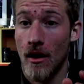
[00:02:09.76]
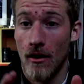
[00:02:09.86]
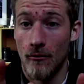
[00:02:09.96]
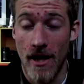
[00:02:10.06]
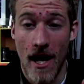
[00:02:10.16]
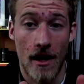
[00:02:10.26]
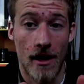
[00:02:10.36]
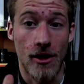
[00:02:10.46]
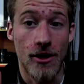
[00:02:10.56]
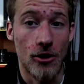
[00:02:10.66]
we had
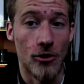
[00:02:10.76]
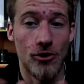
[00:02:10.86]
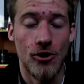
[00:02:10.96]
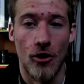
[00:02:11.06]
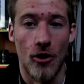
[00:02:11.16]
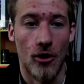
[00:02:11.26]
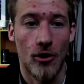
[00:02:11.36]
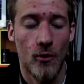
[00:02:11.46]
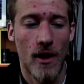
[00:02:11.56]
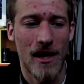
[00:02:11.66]
a huge
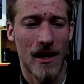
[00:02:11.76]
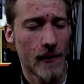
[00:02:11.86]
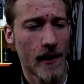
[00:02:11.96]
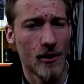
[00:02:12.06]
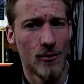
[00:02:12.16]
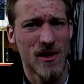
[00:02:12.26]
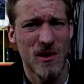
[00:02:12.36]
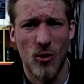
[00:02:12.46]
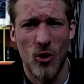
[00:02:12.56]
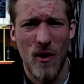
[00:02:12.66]
earthquake, and I think it was
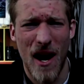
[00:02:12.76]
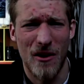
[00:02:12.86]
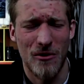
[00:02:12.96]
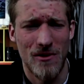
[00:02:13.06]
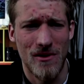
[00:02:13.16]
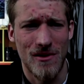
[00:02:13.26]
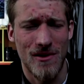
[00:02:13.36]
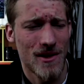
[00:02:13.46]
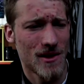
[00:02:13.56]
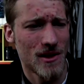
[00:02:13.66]
somewhere around
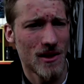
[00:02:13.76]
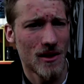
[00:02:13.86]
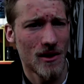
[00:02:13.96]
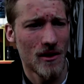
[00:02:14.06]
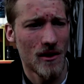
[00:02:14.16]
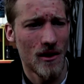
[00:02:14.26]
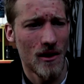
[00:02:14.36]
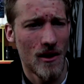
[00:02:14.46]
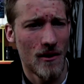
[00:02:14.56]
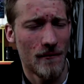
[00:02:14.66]

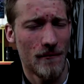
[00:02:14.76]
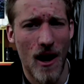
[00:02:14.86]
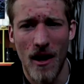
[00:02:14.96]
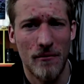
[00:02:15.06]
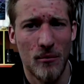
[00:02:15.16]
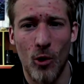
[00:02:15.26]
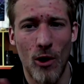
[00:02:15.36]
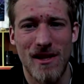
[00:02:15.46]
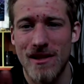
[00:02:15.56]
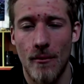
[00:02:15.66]
5
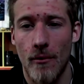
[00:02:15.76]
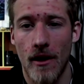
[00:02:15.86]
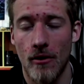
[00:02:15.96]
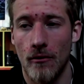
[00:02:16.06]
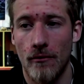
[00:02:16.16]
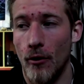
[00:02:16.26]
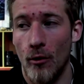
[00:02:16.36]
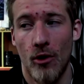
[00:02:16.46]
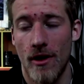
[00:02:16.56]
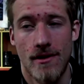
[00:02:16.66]
point something or 4
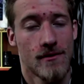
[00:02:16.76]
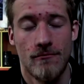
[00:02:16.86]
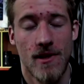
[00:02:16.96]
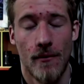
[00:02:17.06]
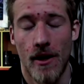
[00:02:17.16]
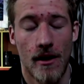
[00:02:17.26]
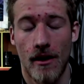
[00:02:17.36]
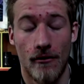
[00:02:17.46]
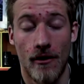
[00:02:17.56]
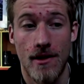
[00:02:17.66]
point something,
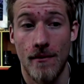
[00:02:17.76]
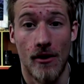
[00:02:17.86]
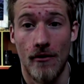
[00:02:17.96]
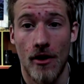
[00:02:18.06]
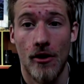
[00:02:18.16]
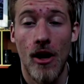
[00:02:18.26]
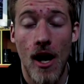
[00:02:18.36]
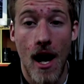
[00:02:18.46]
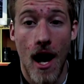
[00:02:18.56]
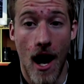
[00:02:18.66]
anyway, something or other.
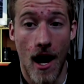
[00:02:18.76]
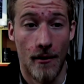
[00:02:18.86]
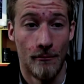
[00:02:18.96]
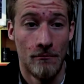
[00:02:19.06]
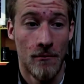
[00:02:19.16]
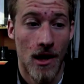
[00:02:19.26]
And